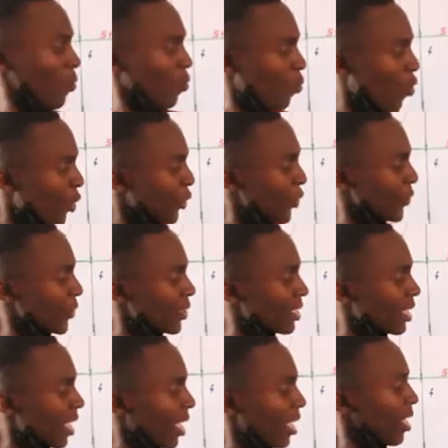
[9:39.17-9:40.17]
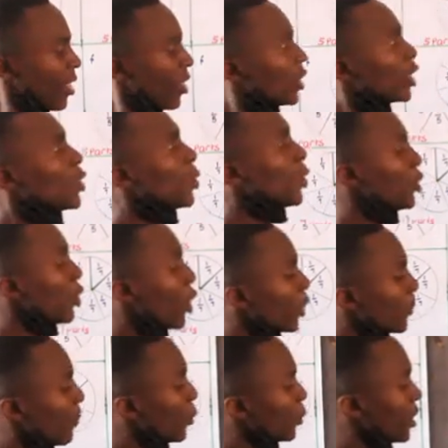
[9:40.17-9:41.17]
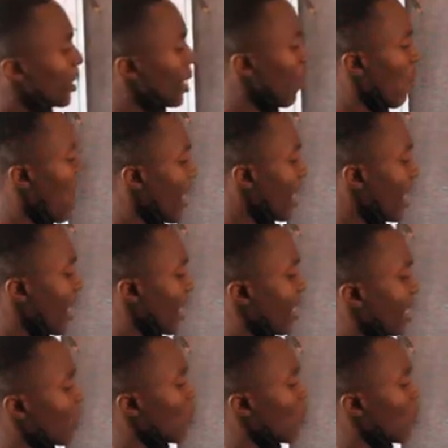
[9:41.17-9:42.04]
what do you say? You will not put the word that